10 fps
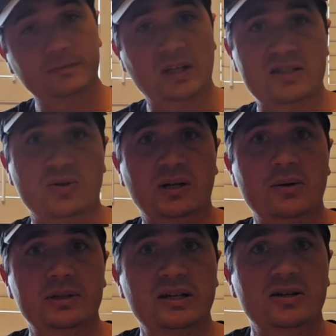That's
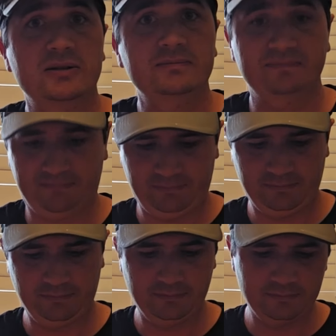okay with y'all.
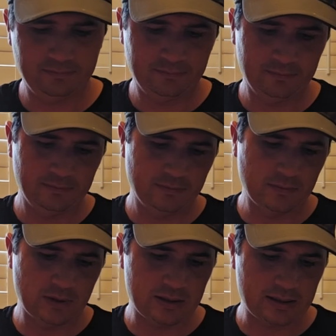
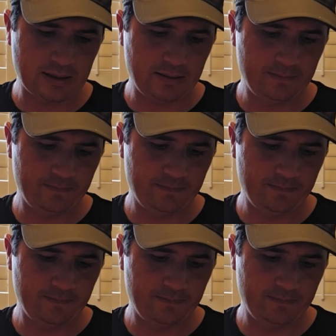Let's see.